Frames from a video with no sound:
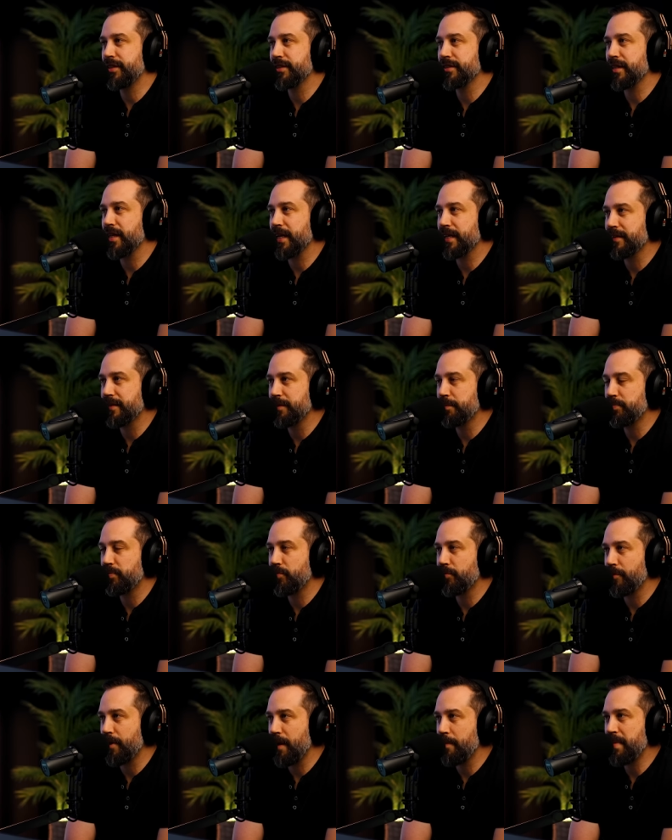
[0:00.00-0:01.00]
This is like the
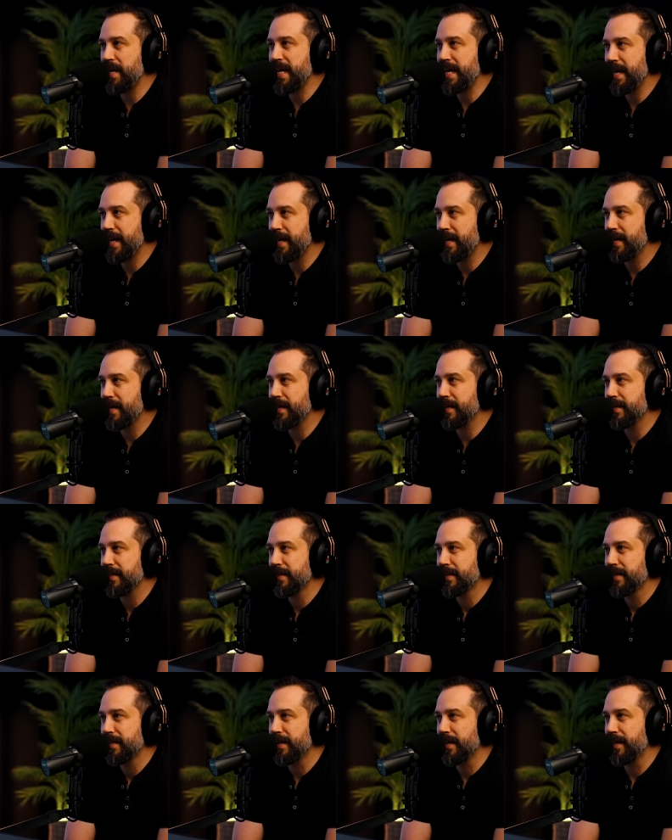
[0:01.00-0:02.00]
premier
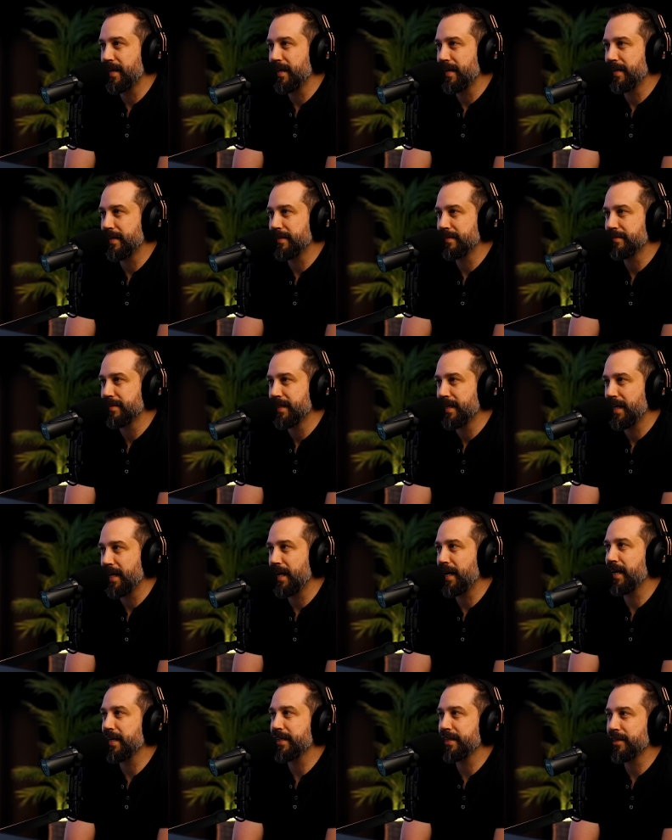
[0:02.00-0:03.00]
conspicuous. Uh,
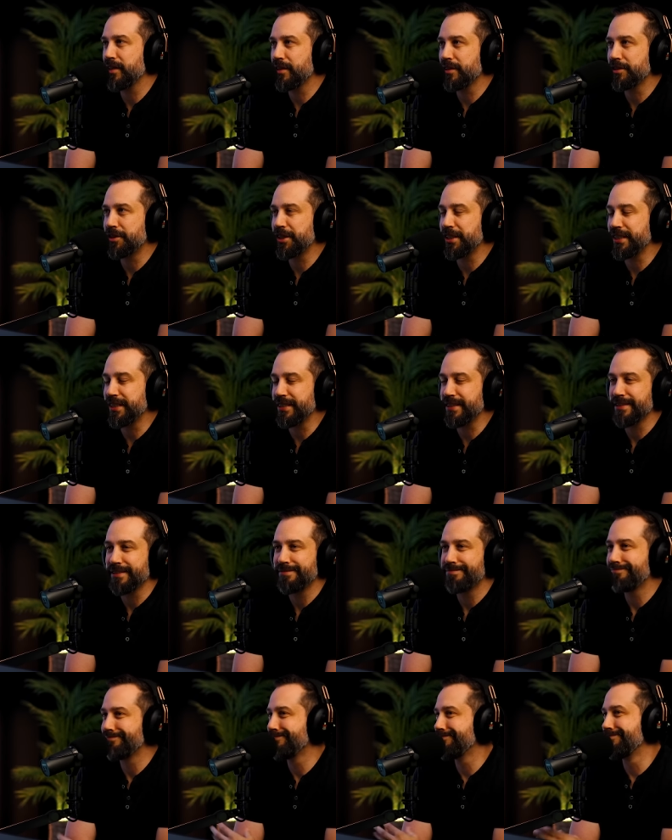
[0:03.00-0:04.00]
archaeology,
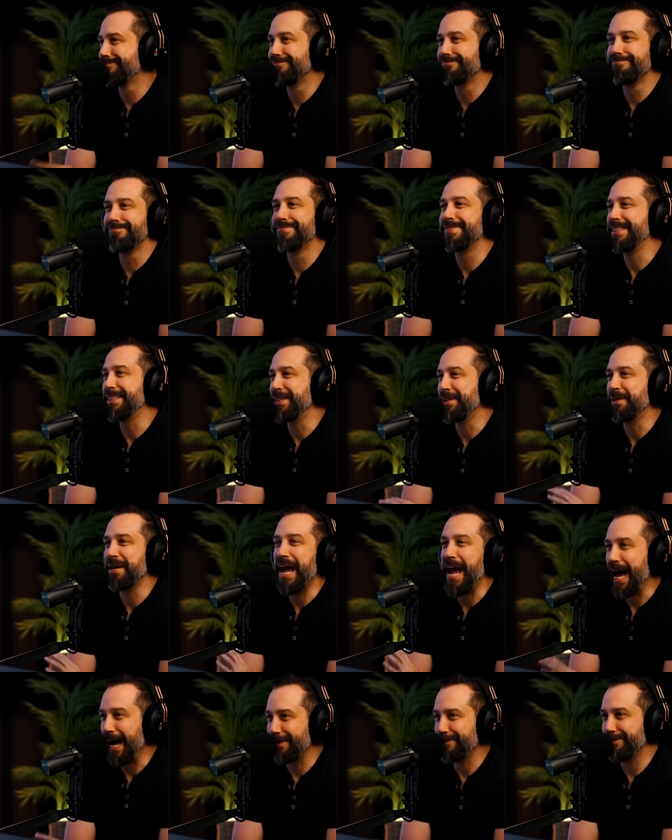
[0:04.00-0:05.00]
you know,
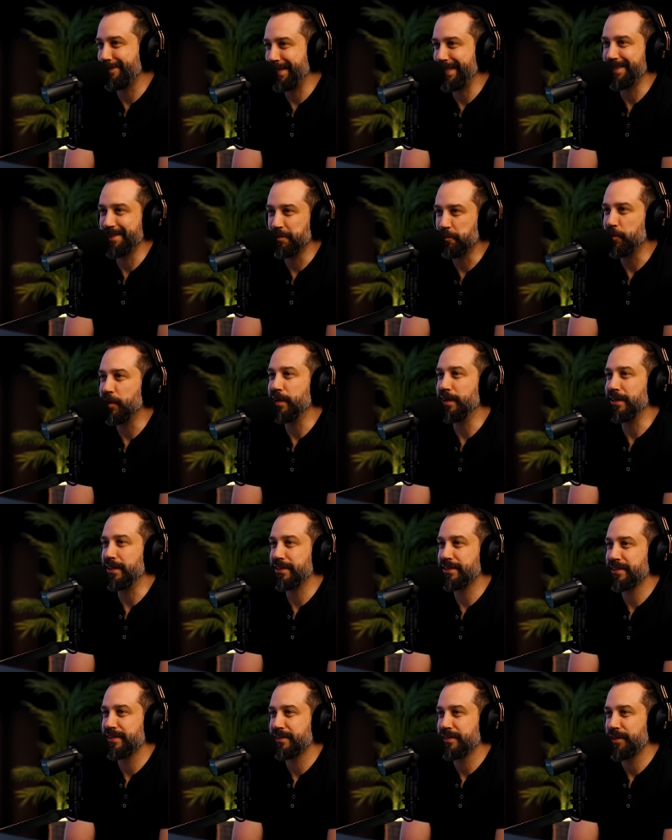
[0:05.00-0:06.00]
outfit in the
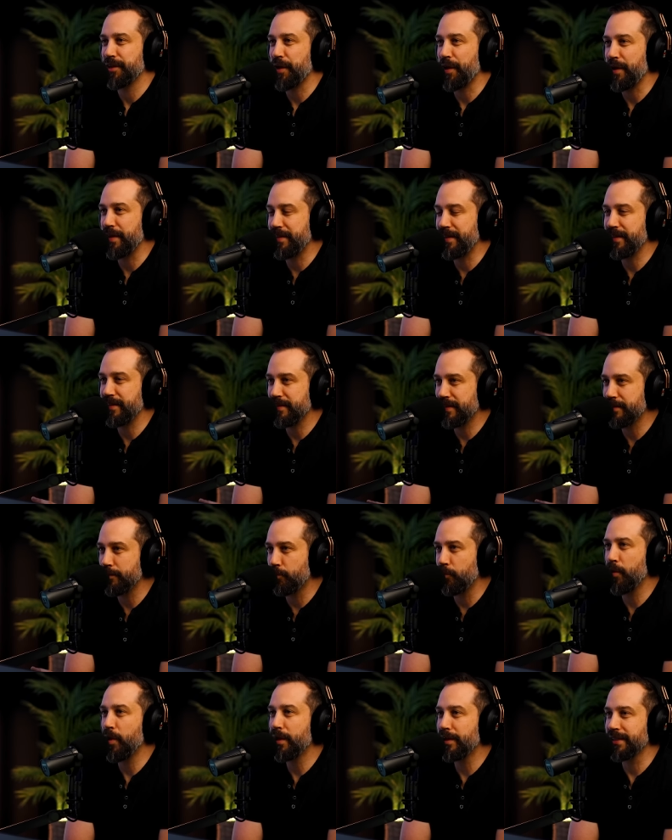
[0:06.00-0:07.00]
world. The the
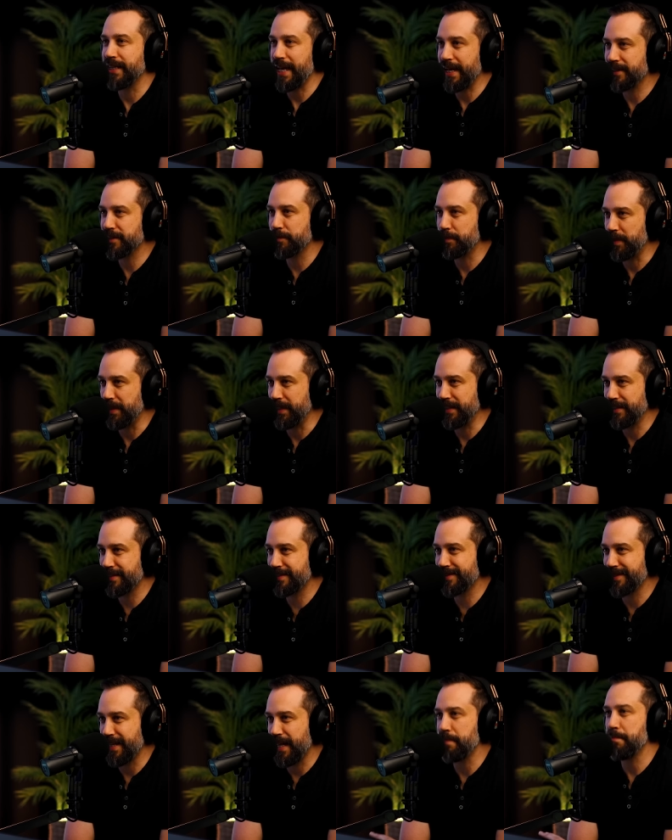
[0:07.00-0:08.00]
world
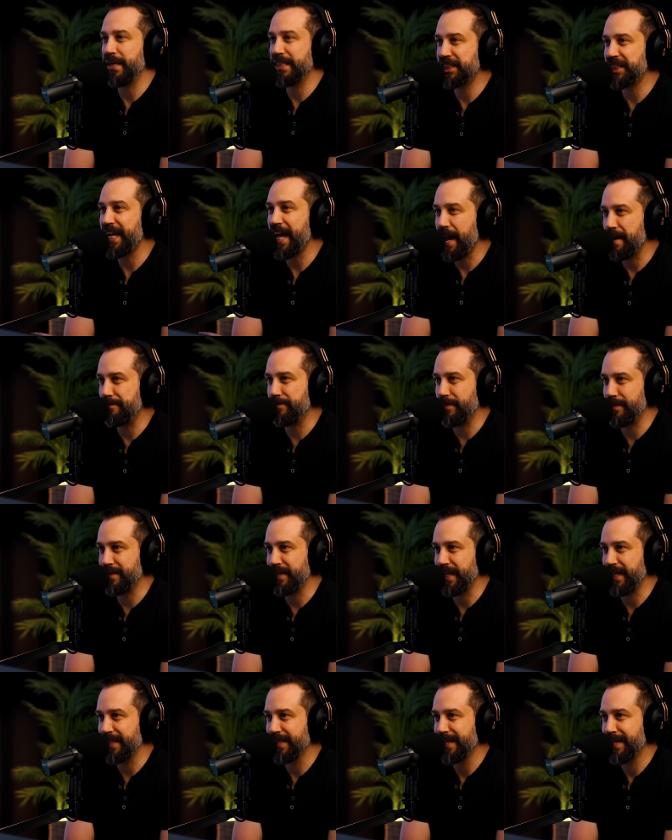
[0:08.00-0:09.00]
experts, they measure
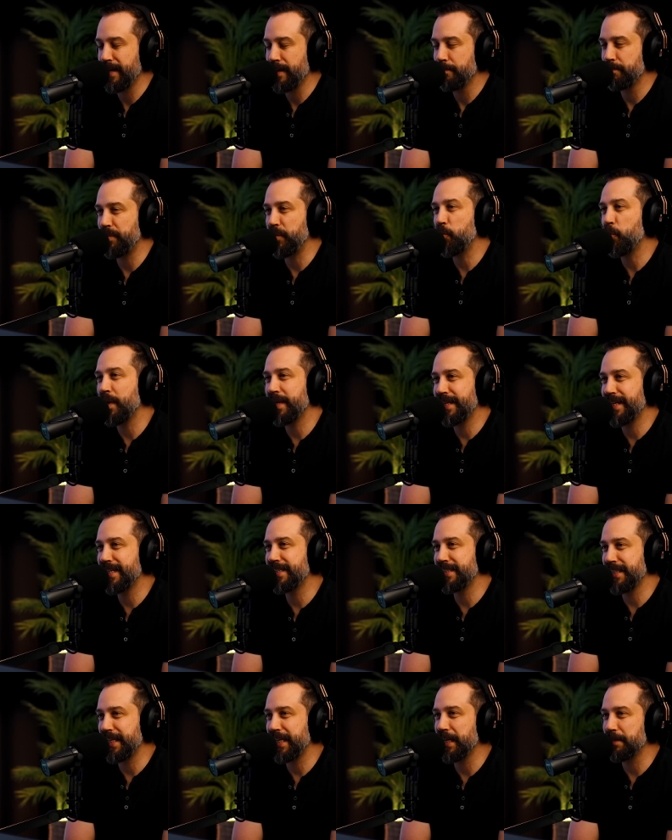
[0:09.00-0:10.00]
everything. But when they're
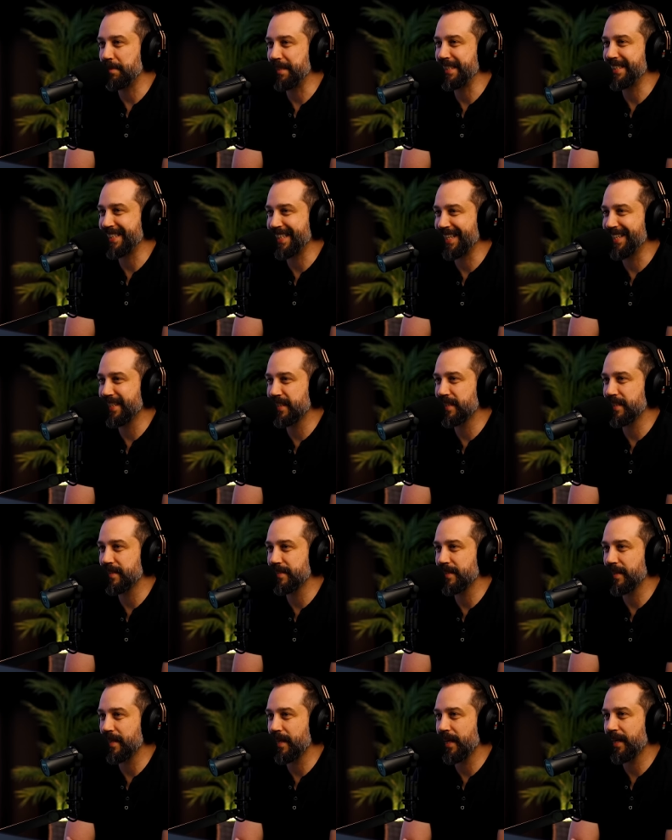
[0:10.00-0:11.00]
digging up these
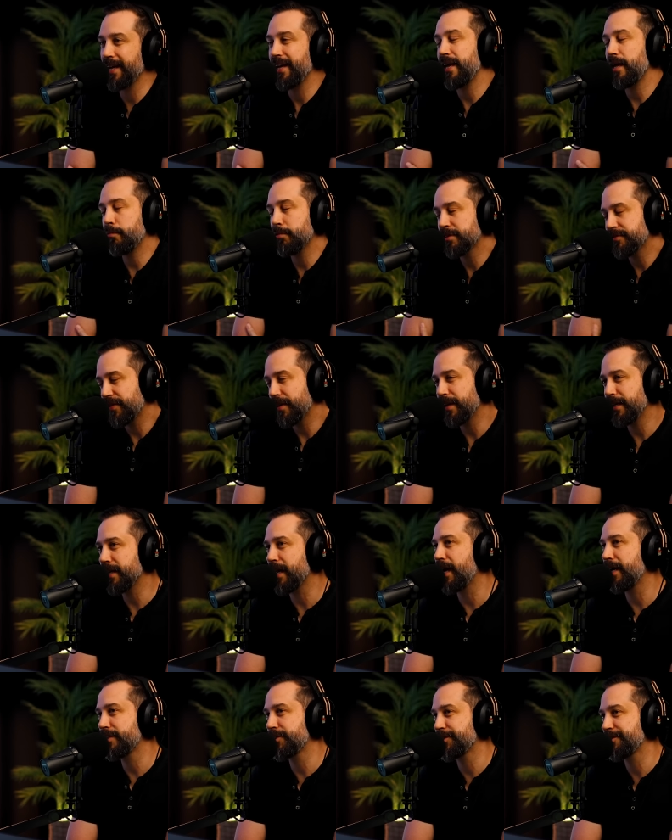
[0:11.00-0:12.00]
skeletons, they're like, it was very
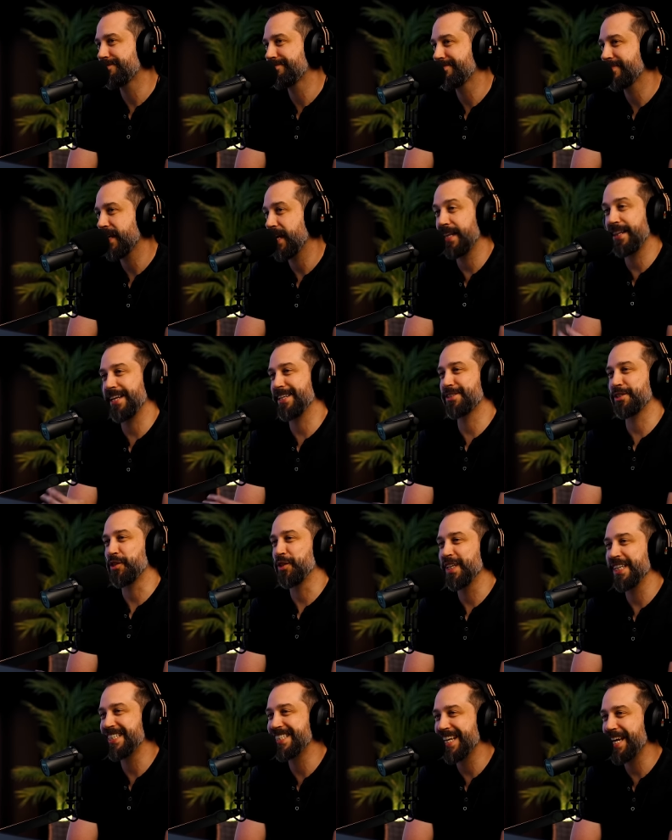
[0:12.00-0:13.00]
large. And that's
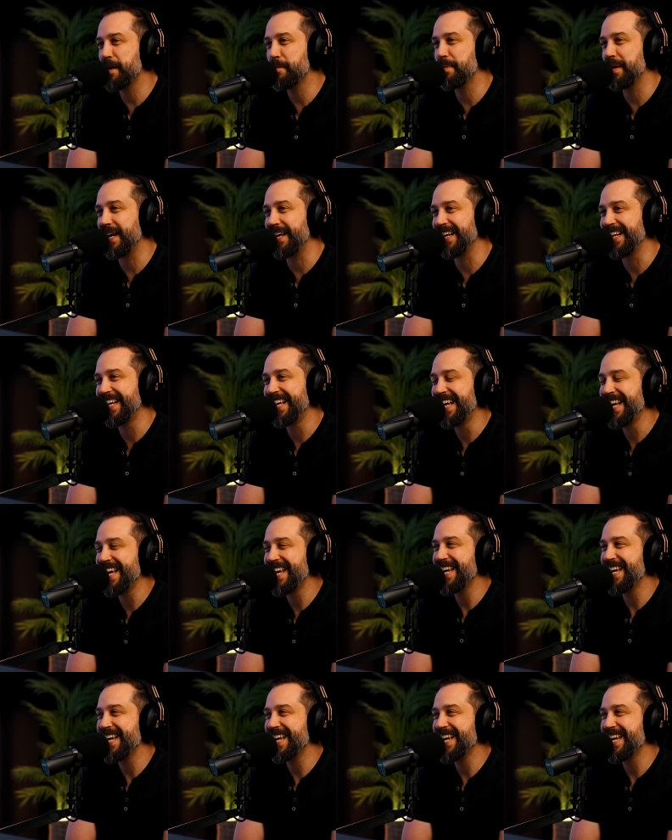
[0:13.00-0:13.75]
all they say about it.